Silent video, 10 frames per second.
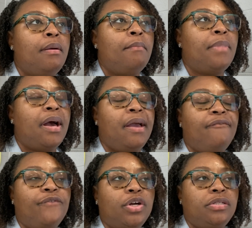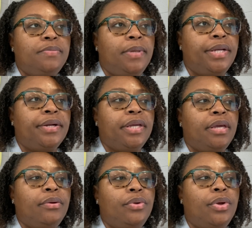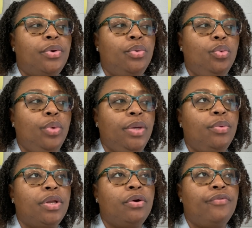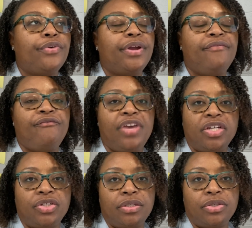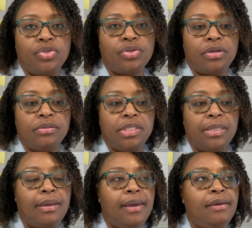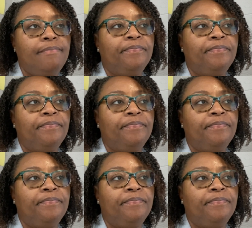My first period, we went over infection control today,